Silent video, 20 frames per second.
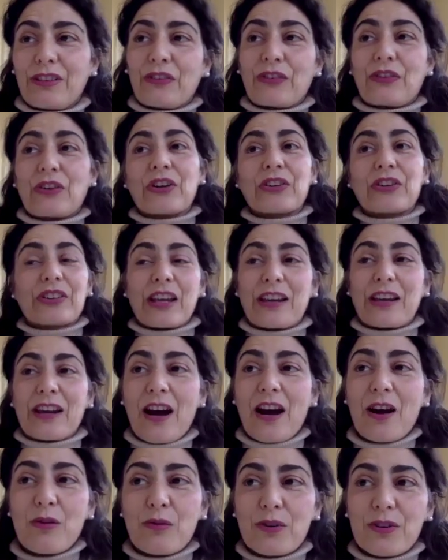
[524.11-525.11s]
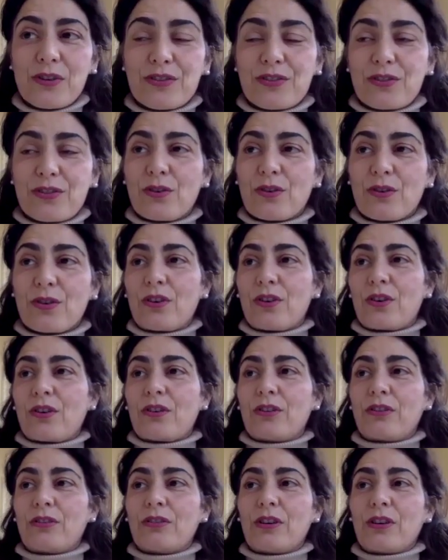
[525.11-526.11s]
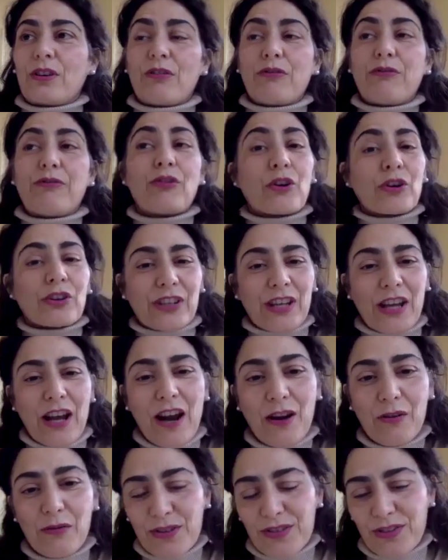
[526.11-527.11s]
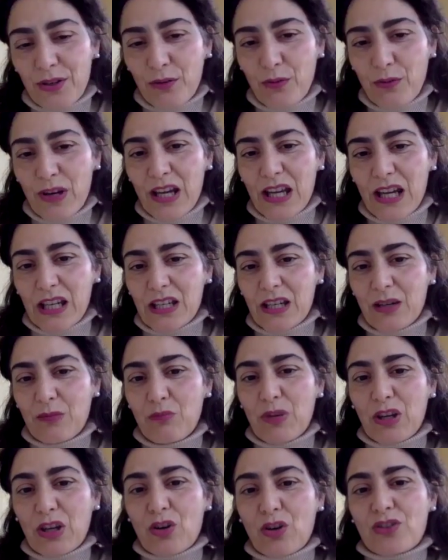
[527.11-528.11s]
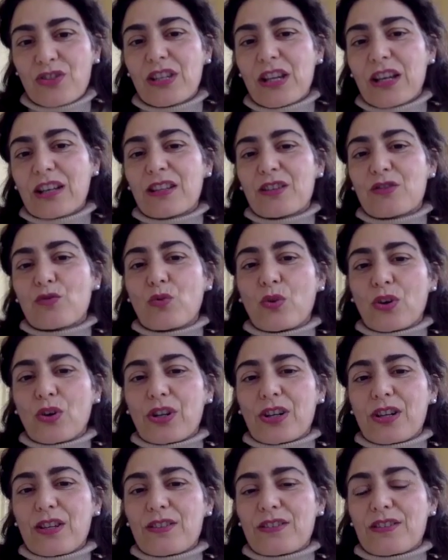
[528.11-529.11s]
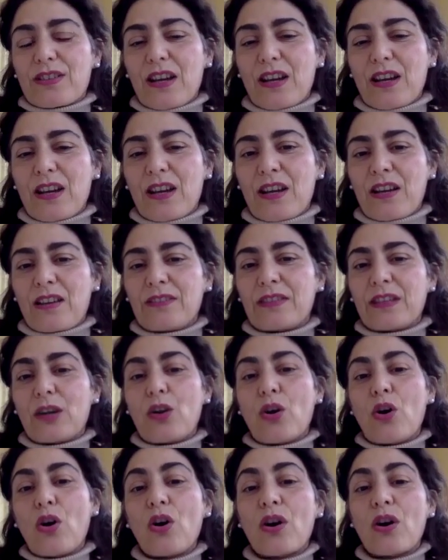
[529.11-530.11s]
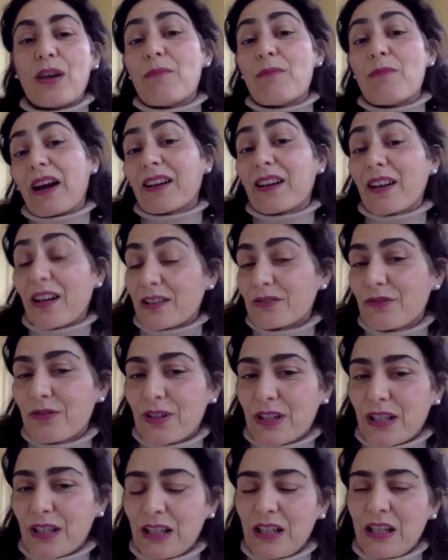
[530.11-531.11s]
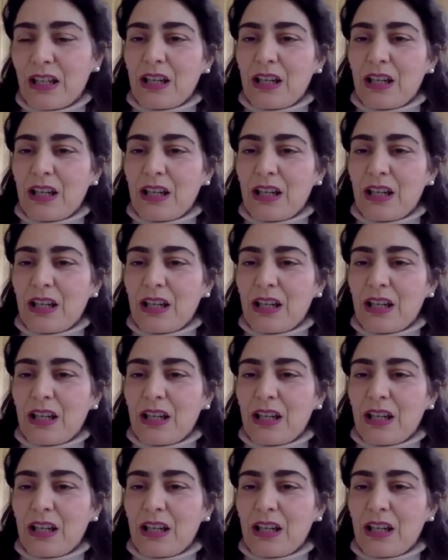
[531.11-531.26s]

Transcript: 38 hours or 40 hours a week, because that is what is the law in my country,